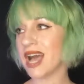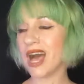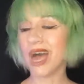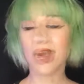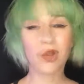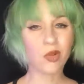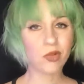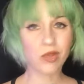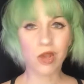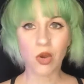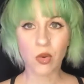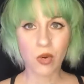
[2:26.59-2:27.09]
I
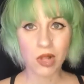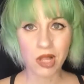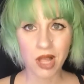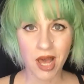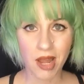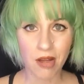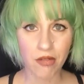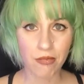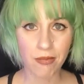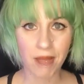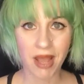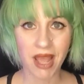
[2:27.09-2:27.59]
don't know a lot
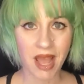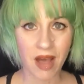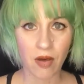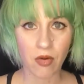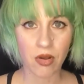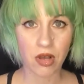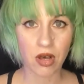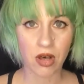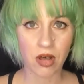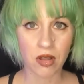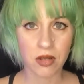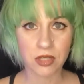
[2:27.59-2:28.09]
of my
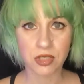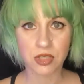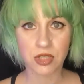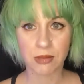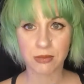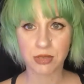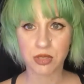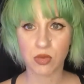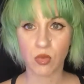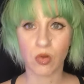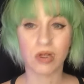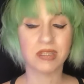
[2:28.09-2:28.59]
alcohol
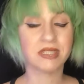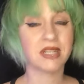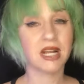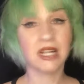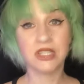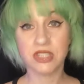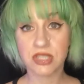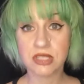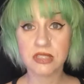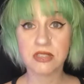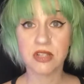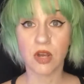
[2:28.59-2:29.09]
description words. I
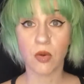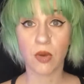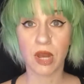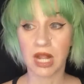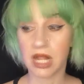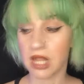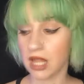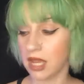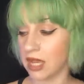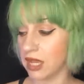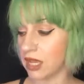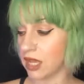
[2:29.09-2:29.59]
just know what
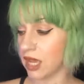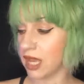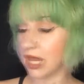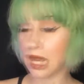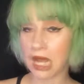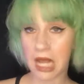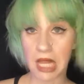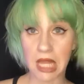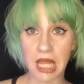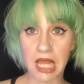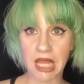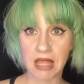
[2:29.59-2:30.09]
I like, and
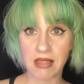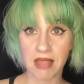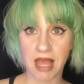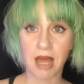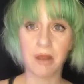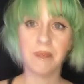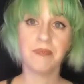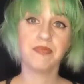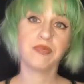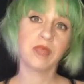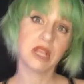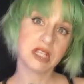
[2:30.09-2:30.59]
I like
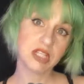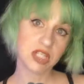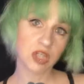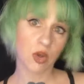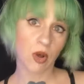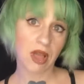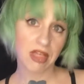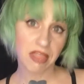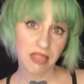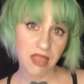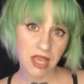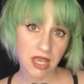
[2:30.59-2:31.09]
that. So
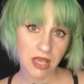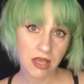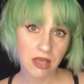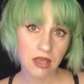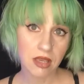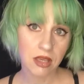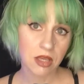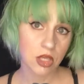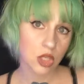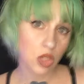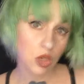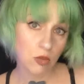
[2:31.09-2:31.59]
I think
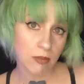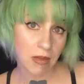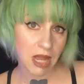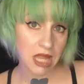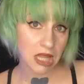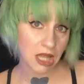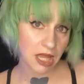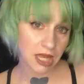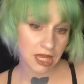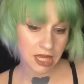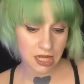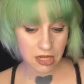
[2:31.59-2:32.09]
you might
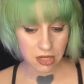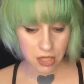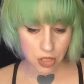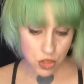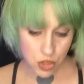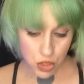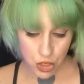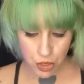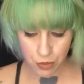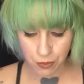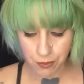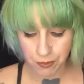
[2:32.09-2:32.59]
like it
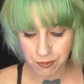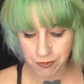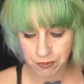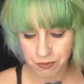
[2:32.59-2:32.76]
too.